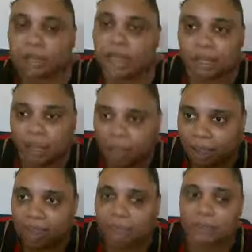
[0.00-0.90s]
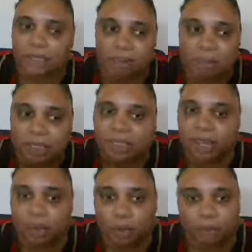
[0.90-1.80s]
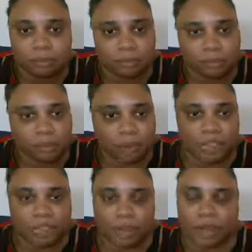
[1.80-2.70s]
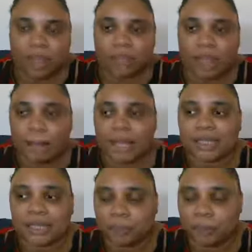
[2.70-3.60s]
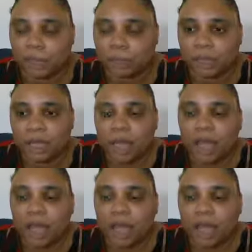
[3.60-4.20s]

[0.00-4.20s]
Thank God I was able to stay on the right track. I've had my slip ups.